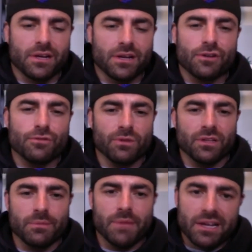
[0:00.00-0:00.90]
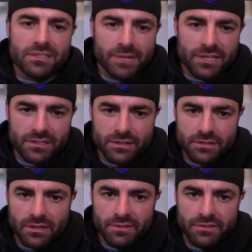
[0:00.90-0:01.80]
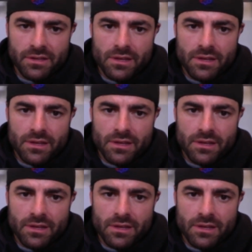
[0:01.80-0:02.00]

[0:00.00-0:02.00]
like are you really maximizing yourself?